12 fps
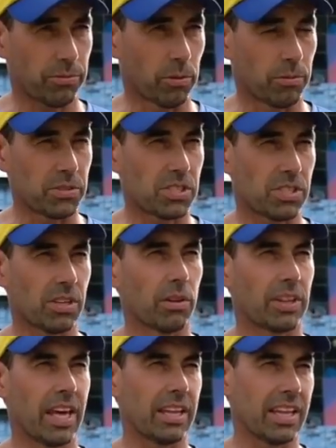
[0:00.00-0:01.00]
performance.
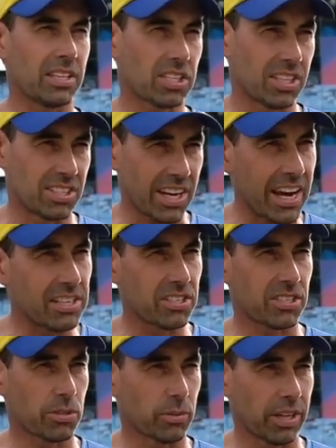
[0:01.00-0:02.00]
That's
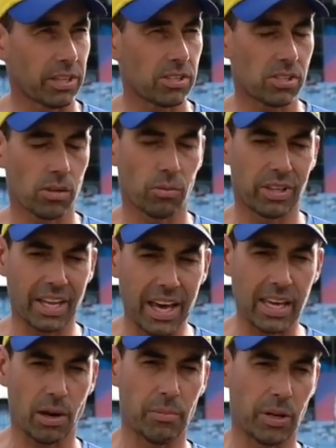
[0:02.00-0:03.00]
contagious to others. So when
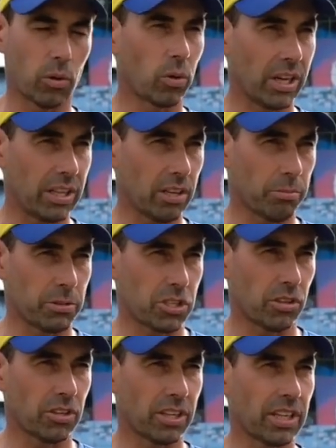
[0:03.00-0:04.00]
they come in or get the
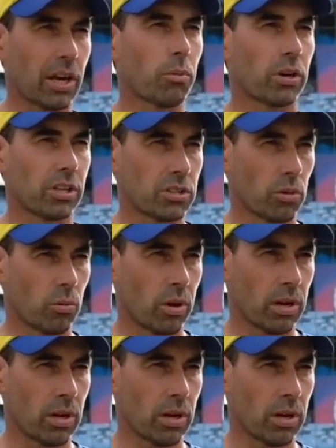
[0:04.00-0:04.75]
opportunity, they want to do